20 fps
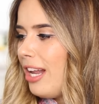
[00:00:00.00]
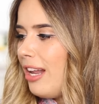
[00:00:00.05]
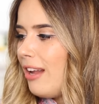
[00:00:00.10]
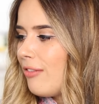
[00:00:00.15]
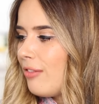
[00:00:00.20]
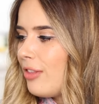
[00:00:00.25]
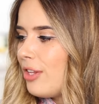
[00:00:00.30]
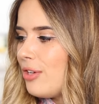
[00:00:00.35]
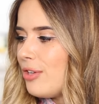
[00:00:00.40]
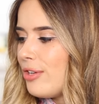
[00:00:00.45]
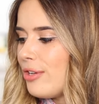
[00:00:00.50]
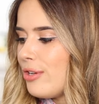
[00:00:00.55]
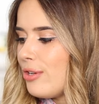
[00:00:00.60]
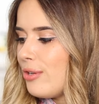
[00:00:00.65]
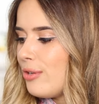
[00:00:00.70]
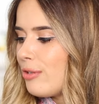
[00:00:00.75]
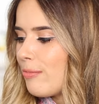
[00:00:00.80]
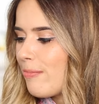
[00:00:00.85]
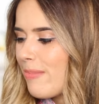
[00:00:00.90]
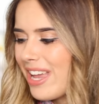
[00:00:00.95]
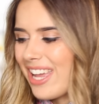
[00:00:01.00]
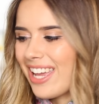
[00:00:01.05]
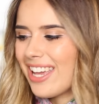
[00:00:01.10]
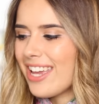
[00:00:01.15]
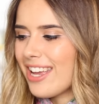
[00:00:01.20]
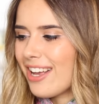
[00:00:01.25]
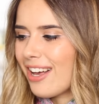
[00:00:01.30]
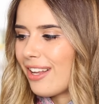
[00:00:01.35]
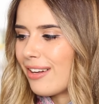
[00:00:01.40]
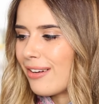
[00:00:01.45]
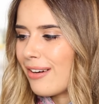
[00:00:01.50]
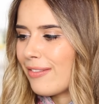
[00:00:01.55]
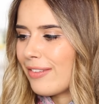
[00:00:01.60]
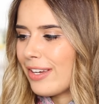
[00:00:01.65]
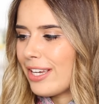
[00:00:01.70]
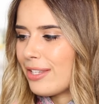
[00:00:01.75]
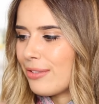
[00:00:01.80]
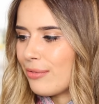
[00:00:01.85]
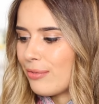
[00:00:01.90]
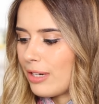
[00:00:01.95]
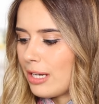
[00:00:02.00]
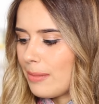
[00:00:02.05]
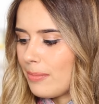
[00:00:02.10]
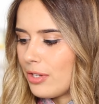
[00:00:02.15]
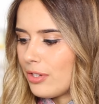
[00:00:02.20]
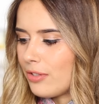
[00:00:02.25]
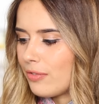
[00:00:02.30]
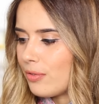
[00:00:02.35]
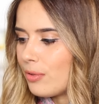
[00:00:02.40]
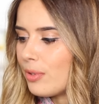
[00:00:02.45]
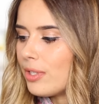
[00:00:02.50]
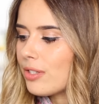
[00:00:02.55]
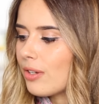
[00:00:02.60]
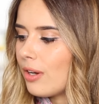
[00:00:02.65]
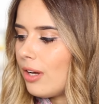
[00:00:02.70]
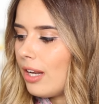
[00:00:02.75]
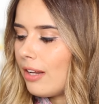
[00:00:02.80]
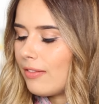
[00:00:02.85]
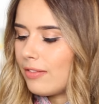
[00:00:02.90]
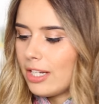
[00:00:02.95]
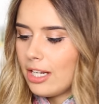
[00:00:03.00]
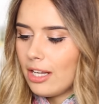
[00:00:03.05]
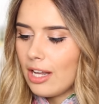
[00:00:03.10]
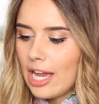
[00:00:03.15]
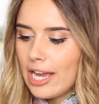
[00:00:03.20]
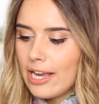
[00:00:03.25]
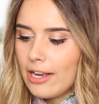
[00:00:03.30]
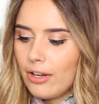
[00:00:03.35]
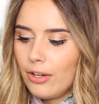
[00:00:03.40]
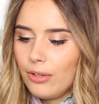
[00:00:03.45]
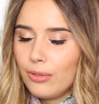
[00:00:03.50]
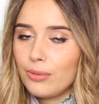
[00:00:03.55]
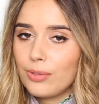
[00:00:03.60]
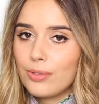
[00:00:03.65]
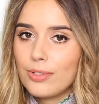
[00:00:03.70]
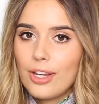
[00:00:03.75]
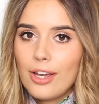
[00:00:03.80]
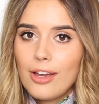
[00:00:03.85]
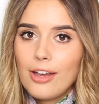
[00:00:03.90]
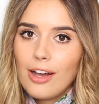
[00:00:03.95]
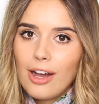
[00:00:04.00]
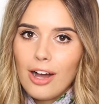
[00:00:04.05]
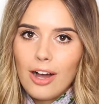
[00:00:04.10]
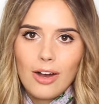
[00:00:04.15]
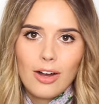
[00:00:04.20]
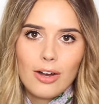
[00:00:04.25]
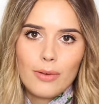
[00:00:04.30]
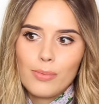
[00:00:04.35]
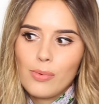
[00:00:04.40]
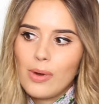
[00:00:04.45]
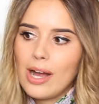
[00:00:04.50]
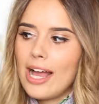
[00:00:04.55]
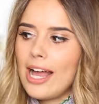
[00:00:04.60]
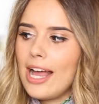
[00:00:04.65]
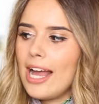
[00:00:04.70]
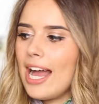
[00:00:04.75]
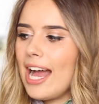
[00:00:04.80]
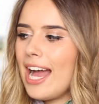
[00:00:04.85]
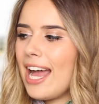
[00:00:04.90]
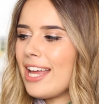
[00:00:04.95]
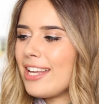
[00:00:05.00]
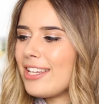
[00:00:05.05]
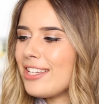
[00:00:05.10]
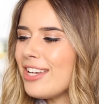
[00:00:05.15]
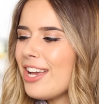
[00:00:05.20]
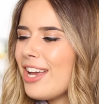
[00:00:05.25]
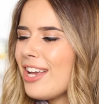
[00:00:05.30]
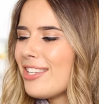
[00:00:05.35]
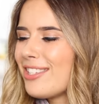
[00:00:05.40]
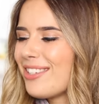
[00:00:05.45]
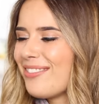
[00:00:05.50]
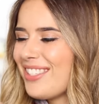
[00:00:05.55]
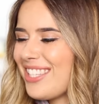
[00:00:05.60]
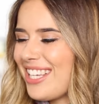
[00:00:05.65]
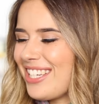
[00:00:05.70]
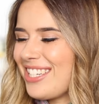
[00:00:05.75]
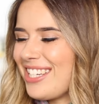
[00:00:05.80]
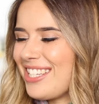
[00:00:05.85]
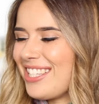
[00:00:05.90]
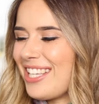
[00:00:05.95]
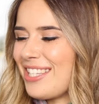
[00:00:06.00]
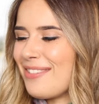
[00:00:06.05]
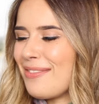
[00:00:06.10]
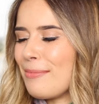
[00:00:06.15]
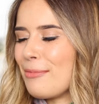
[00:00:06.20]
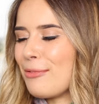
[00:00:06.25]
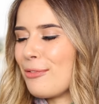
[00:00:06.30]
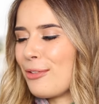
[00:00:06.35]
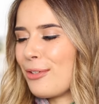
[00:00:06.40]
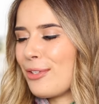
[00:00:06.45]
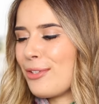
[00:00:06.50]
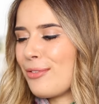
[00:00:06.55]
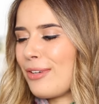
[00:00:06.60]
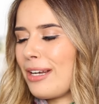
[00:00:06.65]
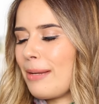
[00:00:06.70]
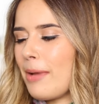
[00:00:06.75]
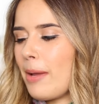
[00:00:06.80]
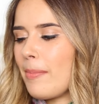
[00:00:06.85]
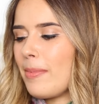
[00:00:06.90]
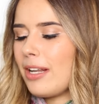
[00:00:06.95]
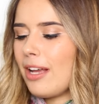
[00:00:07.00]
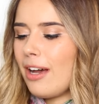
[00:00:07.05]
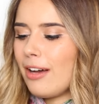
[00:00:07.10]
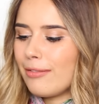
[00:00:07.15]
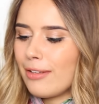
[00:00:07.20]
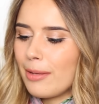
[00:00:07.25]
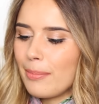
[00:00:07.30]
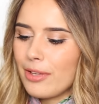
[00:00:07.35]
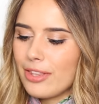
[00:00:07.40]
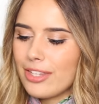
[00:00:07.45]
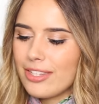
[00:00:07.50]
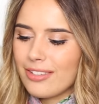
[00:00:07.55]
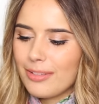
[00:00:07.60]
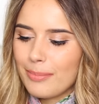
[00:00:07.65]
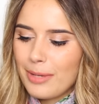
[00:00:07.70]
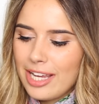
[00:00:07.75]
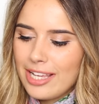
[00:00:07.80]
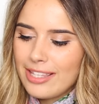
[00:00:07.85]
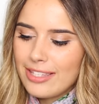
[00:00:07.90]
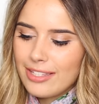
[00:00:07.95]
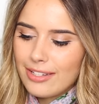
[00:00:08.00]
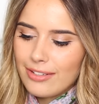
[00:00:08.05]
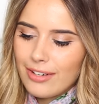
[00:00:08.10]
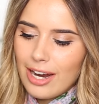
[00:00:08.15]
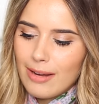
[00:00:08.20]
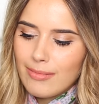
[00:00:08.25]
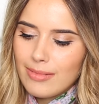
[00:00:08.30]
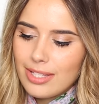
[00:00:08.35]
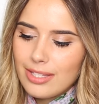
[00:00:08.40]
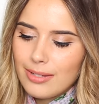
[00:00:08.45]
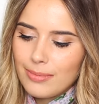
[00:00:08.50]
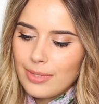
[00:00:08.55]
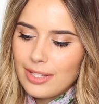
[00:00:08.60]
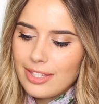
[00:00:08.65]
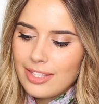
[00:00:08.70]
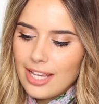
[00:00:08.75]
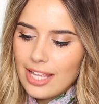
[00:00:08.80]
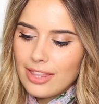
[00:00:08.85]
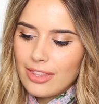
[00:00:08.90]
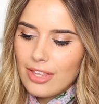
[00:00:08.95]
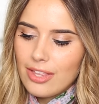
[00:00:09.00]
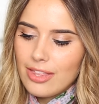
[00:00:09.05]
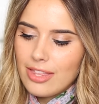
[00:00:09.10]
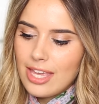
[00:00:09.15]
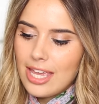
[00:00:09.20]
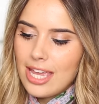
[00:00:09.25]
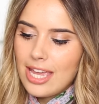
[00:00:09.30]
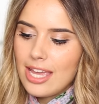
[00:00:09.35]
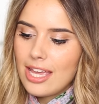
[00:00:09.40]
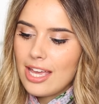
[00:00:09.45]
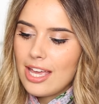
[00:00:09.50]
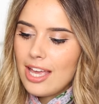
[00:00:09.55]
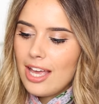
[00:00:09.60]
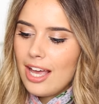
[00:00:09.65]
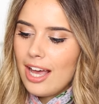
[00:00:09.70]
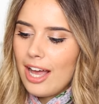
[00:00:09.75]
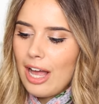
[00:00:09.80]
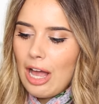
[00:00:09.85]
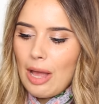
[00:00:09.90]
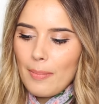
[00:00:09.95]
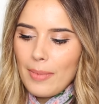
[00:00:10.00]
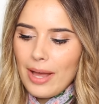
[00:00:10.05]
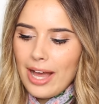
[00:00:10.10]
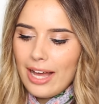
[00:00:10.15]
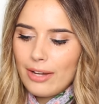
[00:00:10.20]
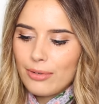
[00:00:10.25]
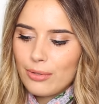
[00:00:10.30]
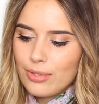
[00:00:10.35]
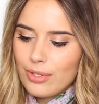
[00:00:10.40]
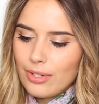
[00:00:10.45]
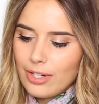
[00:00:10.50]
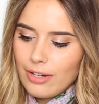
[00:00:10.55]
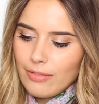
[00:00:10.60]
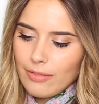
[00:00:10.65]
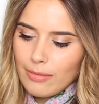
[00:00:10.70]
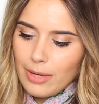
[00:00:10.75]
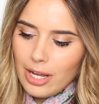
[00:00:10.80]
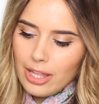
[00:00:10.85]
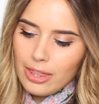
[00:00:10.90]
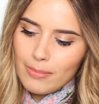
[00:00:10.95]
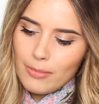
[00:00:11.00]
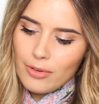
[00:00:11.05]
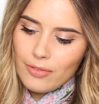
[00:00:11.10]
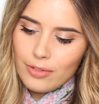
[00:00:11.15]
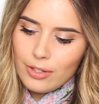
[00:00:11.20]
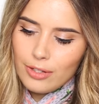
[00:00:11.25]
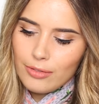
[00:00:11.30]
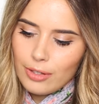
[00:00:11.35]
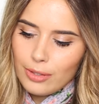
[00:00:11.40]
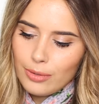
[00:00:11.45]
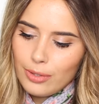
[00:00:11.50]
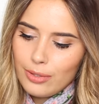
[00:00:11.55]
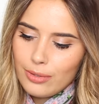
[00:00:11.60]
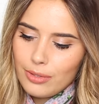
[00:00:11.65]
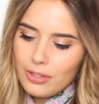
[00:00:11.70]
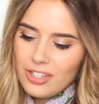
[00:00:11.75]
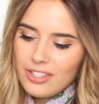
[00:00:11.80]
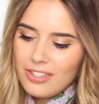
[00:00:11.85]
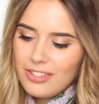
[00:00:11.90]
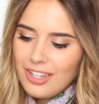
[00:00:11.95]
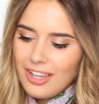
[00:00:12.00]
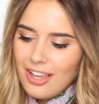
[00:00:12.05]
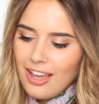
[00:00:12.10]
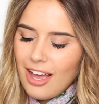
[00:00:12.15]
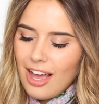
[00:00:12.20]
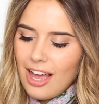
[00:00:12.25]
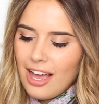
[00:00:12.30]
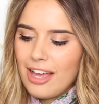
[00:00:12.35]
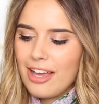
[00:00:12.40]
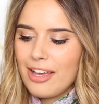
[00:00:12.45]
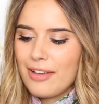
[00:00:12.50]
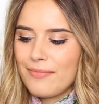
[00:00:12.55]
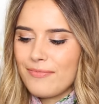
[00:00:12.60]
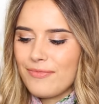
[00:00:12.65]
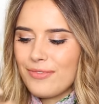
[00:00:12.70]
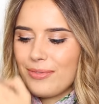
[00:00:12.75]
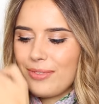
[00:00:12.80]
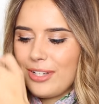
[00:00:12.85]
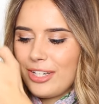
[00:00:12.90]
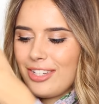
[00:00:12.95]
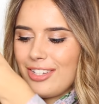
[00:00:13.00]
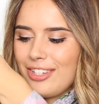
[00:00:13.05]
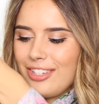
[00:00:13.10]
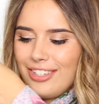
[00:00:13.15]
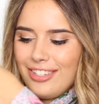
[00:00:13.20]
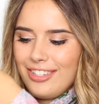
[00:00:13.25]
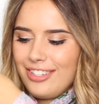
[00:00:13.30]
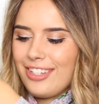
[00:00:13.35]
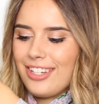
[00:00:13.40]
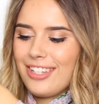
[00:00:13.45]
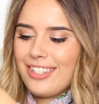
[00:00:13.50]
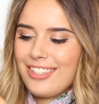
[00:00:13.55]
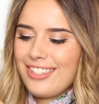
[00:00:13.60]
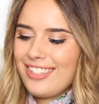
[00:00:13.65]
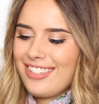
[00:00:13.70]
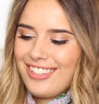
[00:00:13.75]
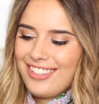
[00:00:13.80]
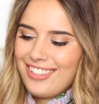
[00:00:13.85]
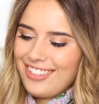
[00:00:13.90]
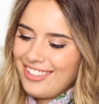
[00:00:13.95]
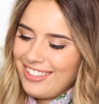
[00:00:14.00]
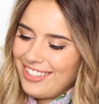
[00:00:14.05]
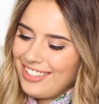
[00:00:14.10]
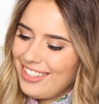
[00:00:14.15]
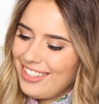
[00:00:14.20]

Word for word: I love the nude pinky colour of it. It's really beautiful. It's got a lovely light gold hardware and someone's actually said to me before, this really made me laugh, I put this on my Instagram and someone said that the um, handles on it remind them of loo roll holders, um, which just